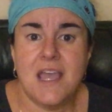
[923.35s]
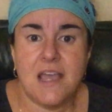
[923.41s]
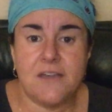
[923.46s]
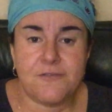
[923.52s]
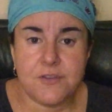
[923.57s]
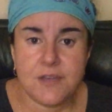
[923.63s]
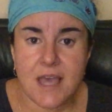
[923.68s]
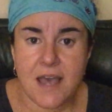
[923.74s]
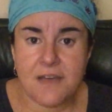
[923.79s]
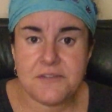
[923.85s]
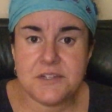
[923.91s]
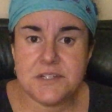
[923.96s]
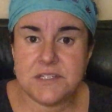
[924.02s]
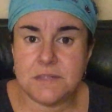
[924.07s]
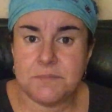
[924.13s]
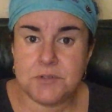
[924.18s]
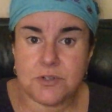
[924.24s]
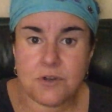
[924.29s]
If you
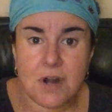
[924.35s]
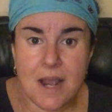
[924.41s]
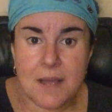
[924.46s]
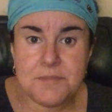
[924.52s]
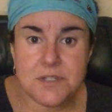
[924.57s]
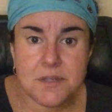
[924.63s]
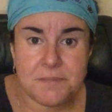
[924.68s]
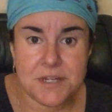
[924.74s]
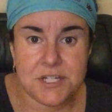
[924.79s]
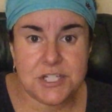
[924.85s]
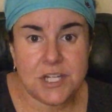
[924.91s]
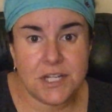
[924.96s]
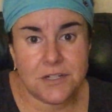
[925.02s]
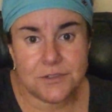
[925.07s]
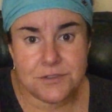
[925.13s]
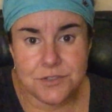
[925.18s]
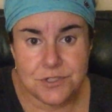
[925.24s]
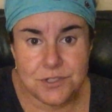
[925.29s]
haven't subscribed to my
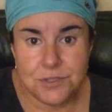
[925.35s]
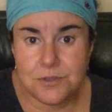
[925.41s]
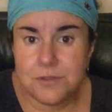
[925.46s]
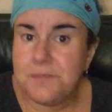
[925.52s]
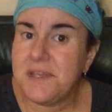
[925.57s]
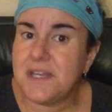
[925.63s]
channel, do,